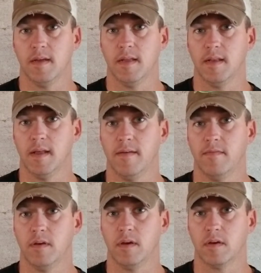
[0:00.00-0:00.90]
and have
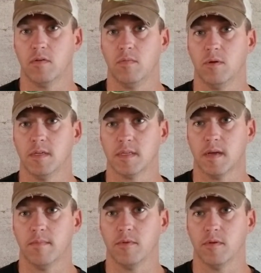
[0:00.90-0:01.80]
the cool breeze
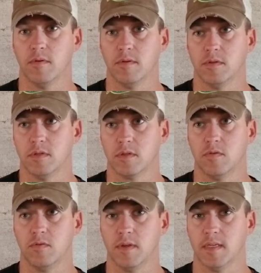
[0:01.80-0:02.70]
come through and just
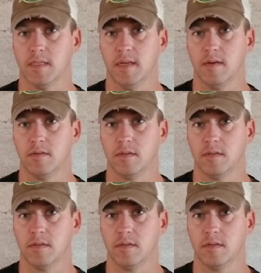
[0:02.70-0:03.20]
cool things down.